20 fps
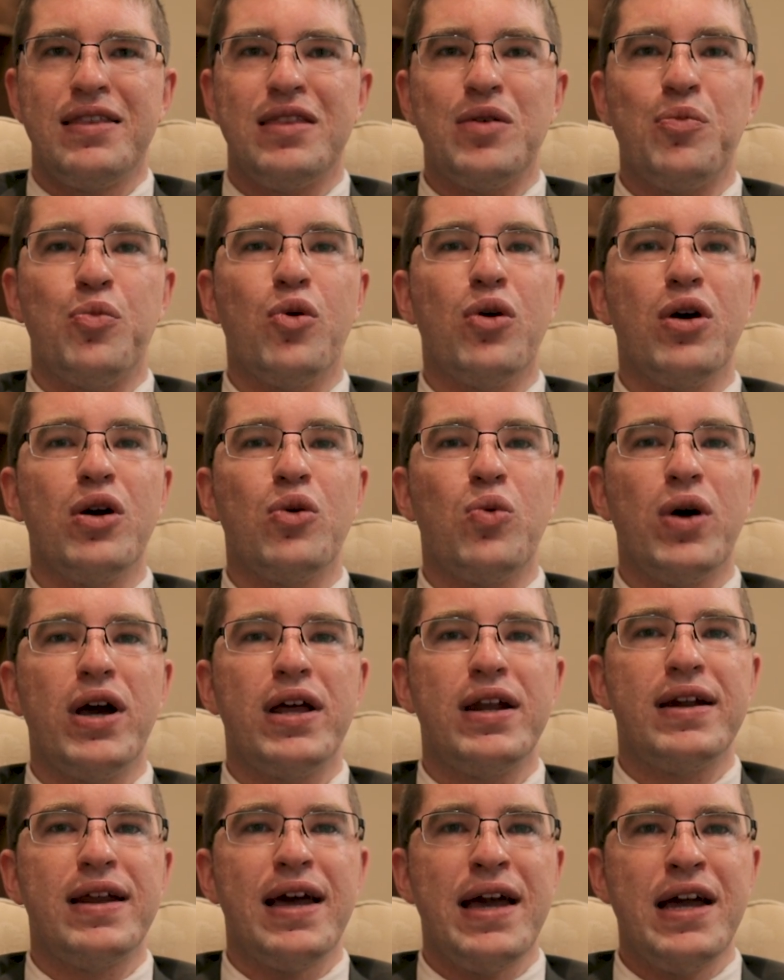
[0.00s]
The boy
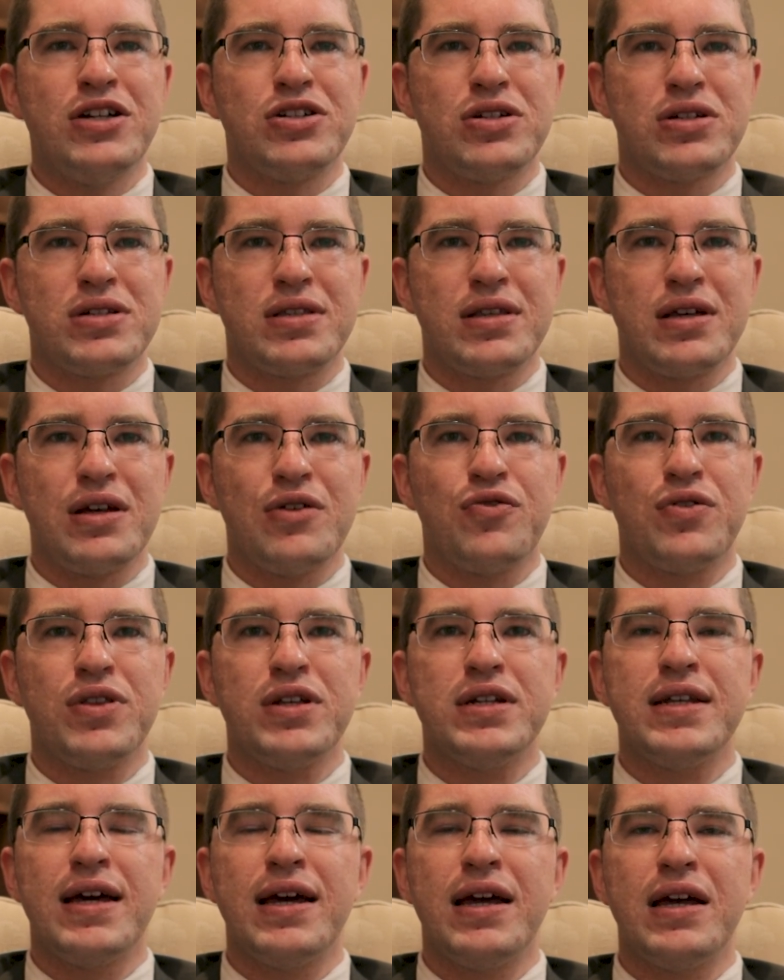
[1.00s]
waited anxiously for
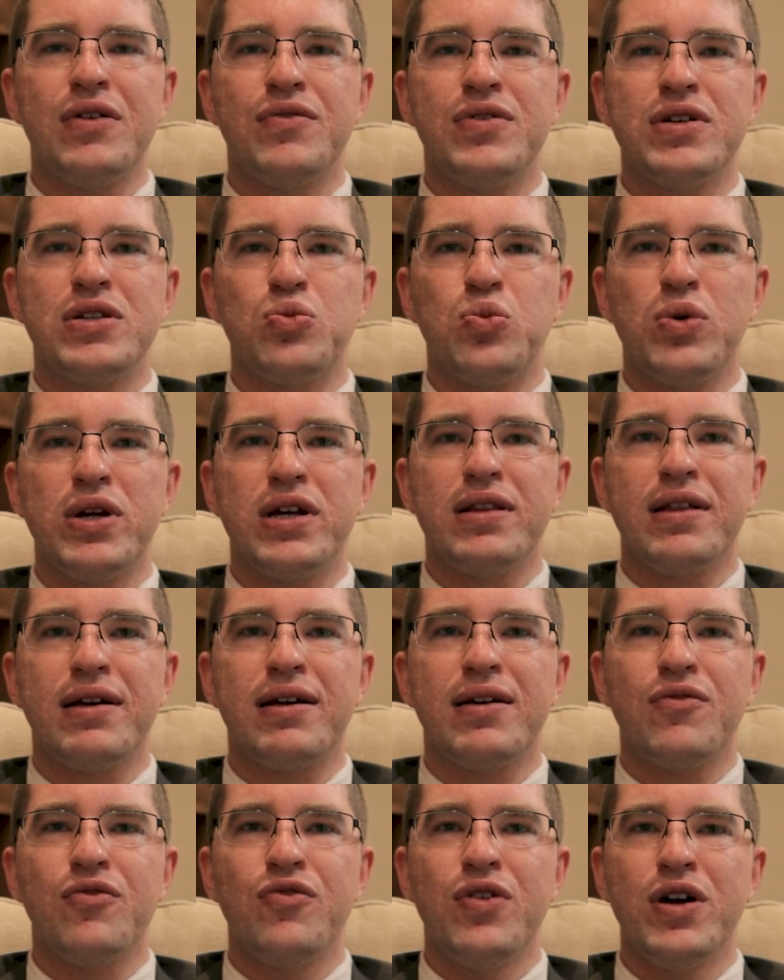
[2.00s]
the day of his weekly
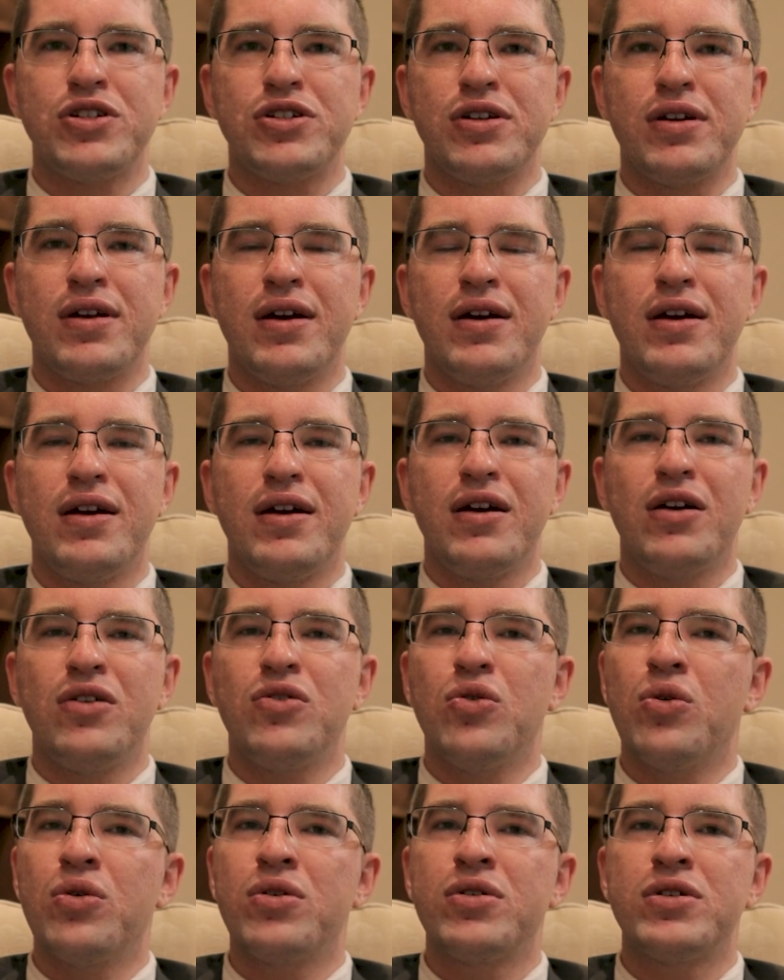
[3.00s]
confession
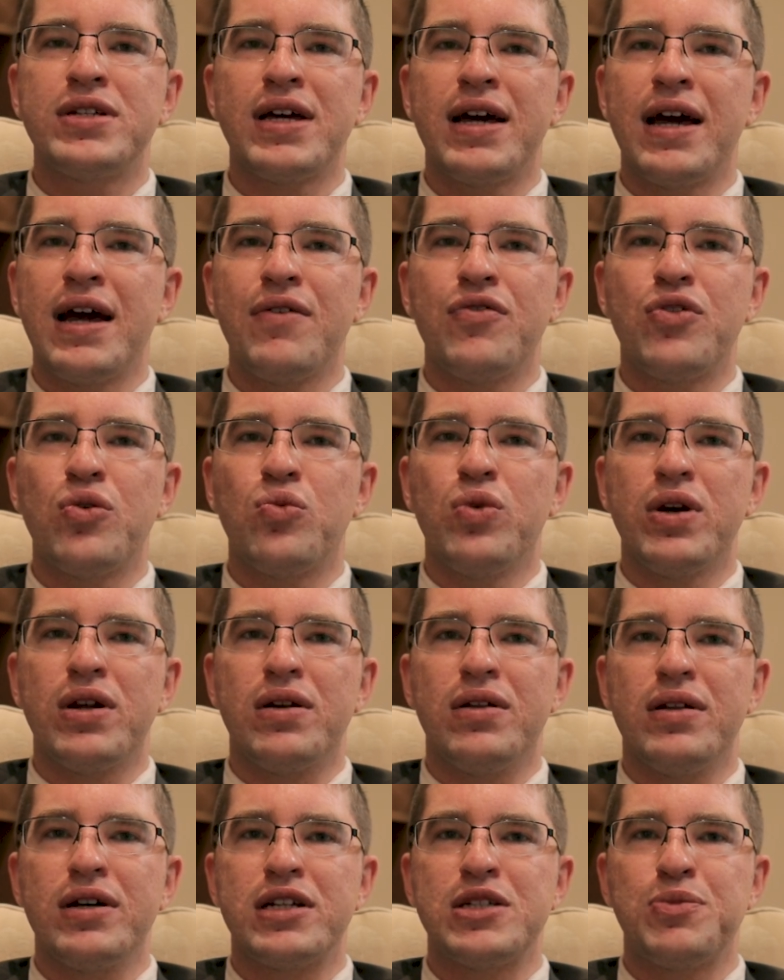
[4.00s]
in order to have the
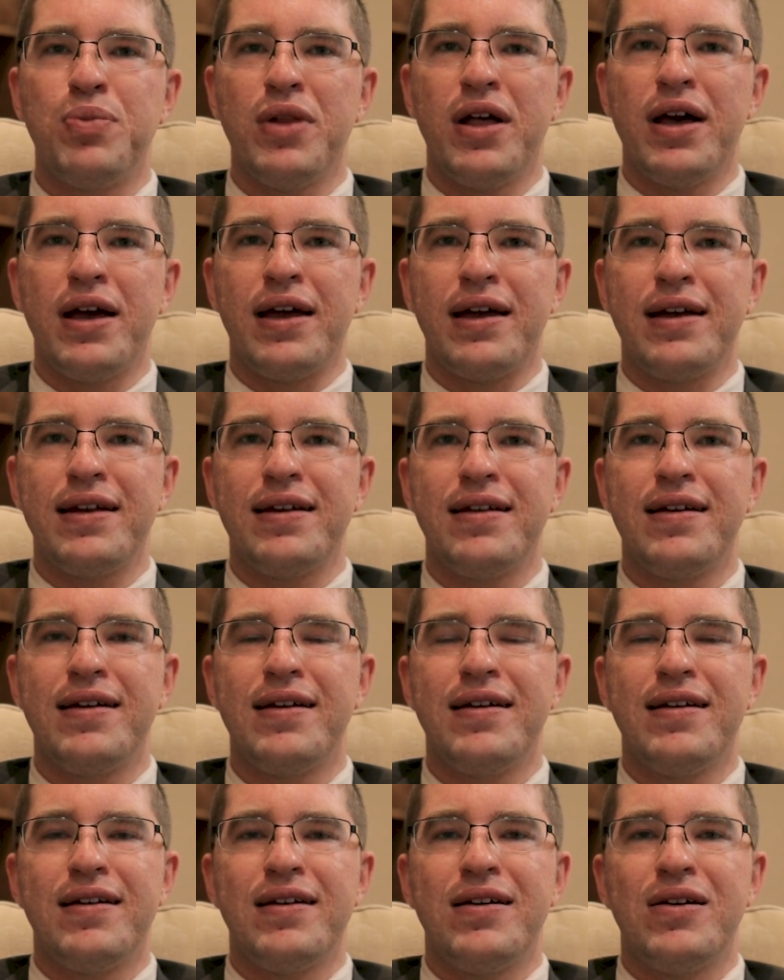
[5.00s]
riddle explained.
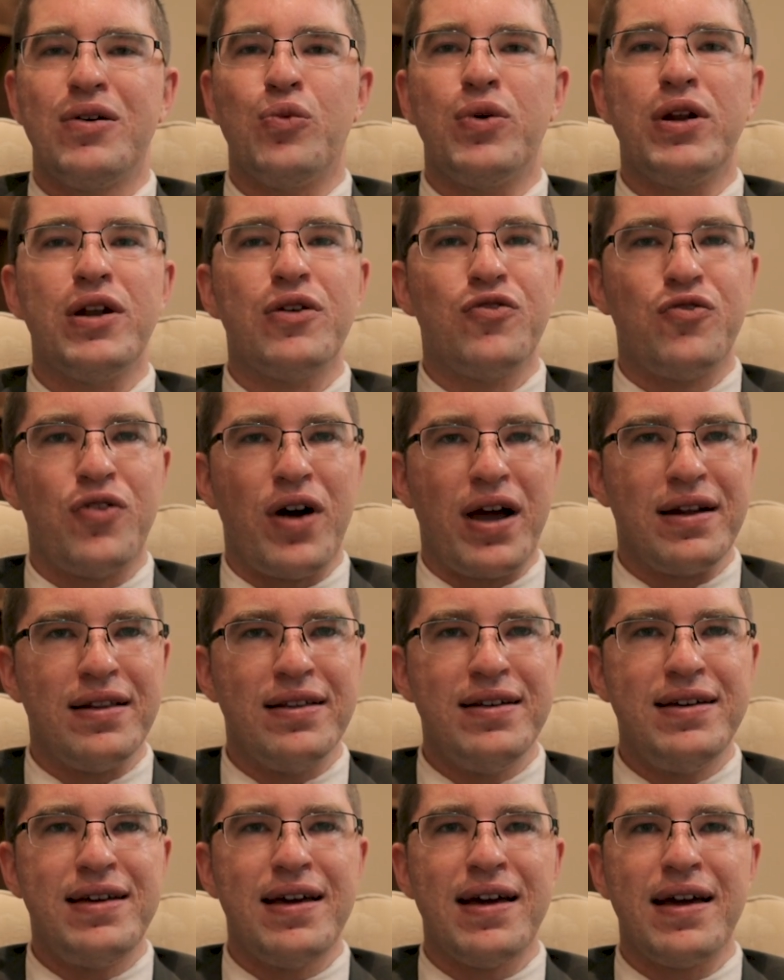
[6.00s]
When it
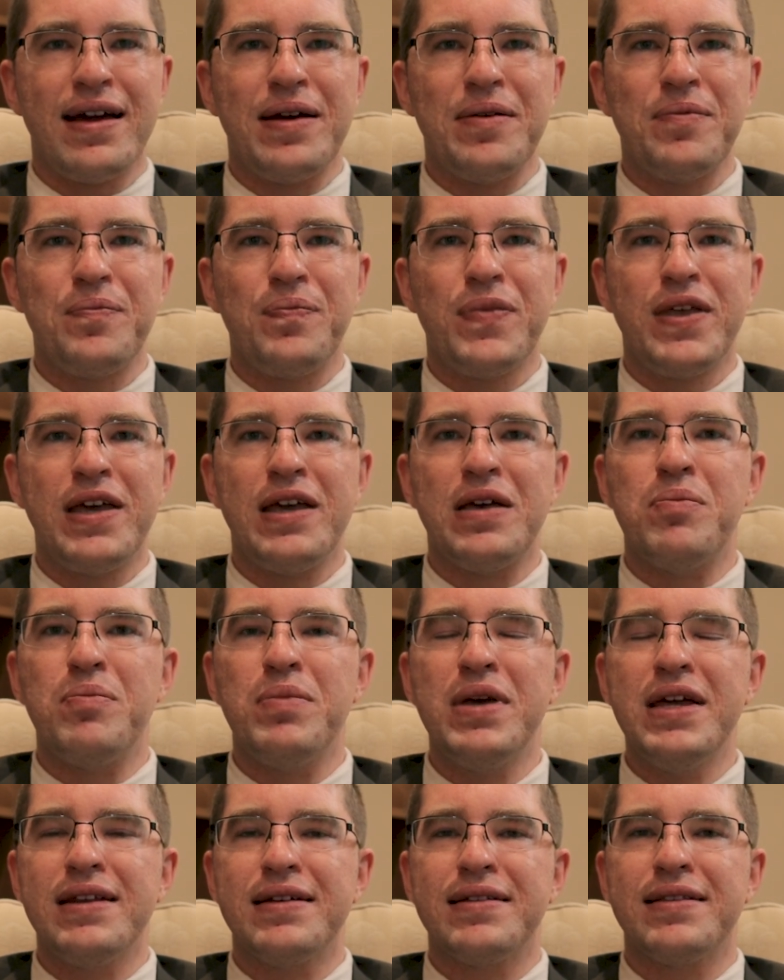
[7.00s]
finally came, he
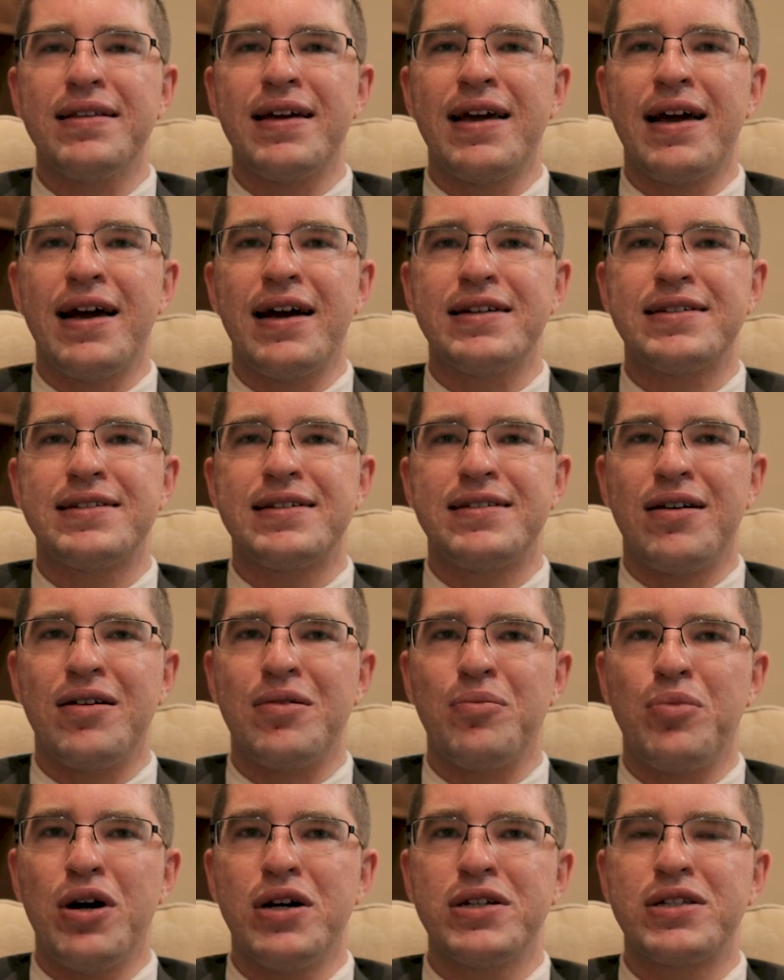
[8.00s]
immediately asked
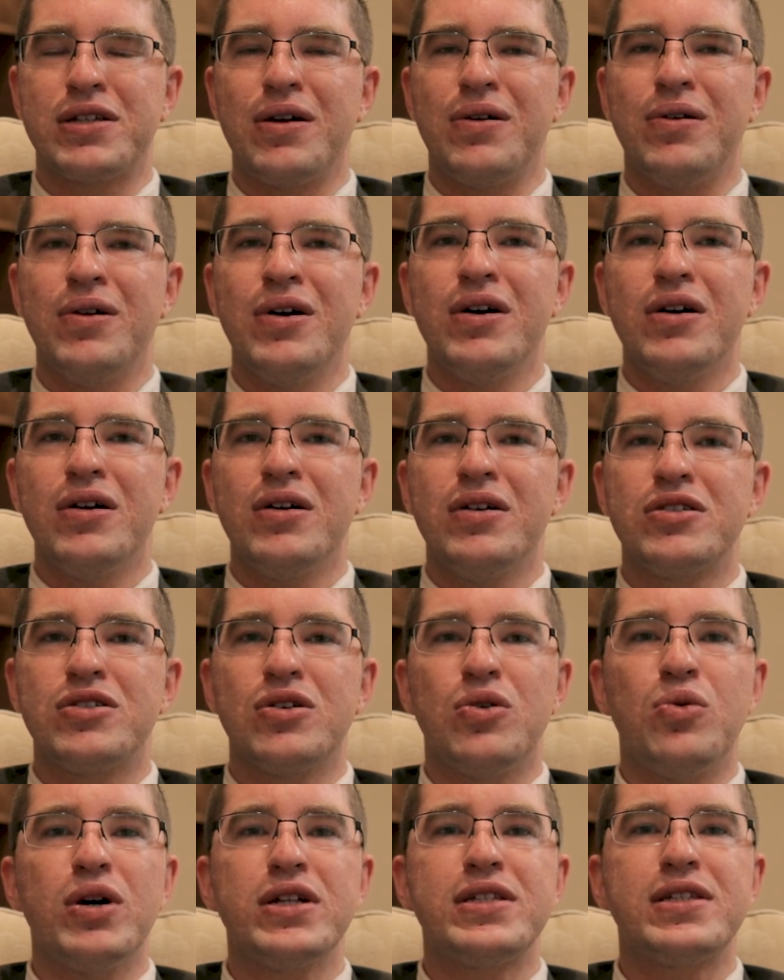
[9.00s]
Don Bosco,
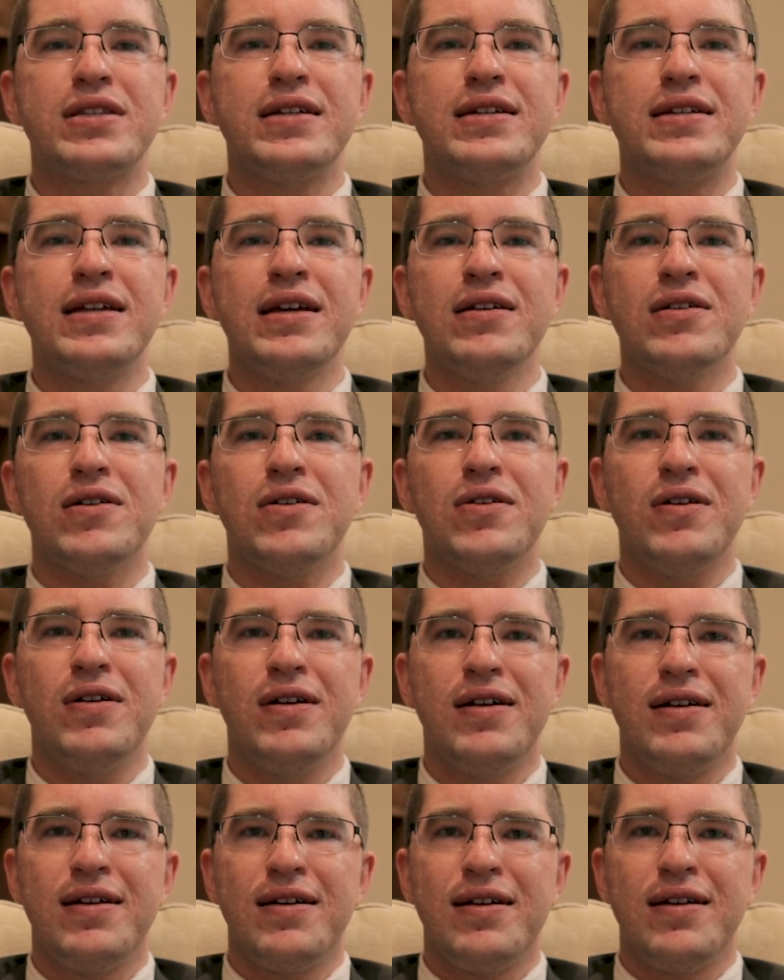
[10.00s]
So what's the deal?